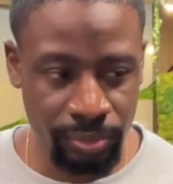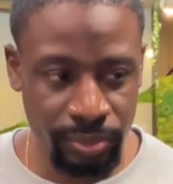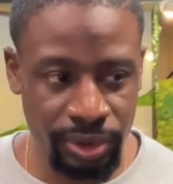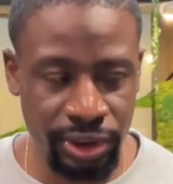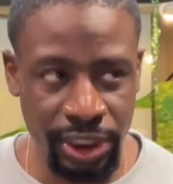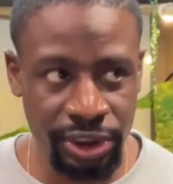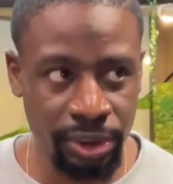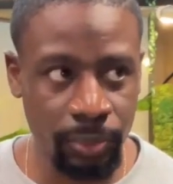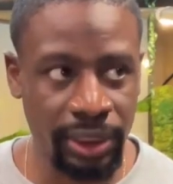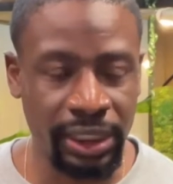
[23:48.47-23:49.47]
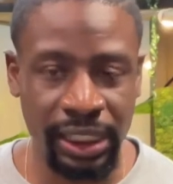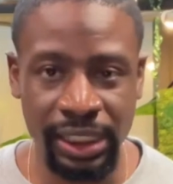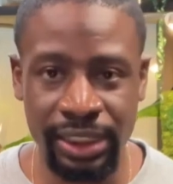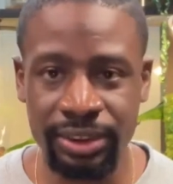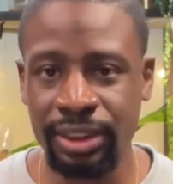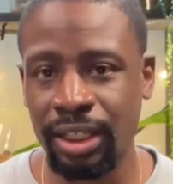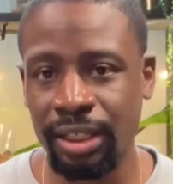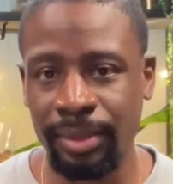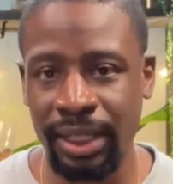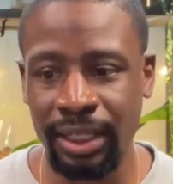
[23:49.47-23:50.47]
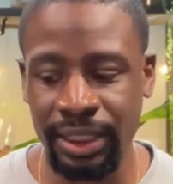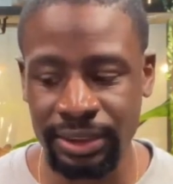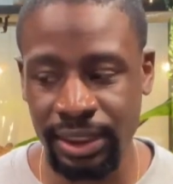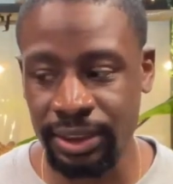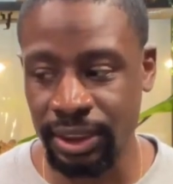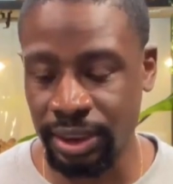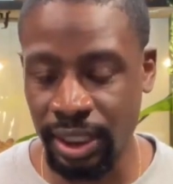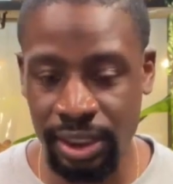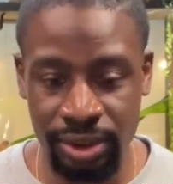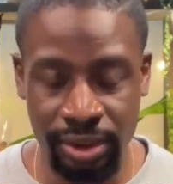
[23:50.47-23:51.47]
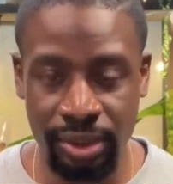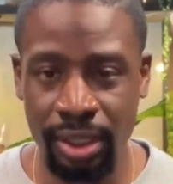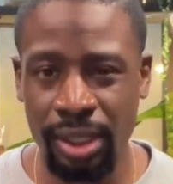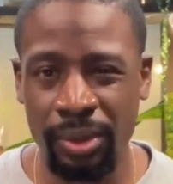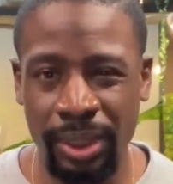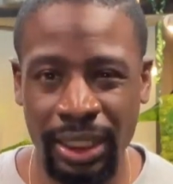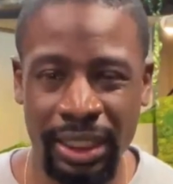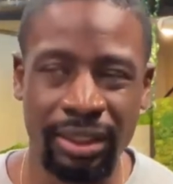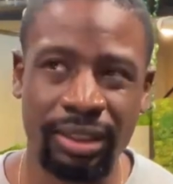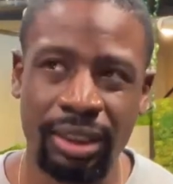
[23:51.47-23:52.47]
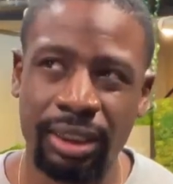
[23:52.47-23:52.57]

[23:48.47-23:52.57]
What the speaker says: session with kids talking about like sex education with like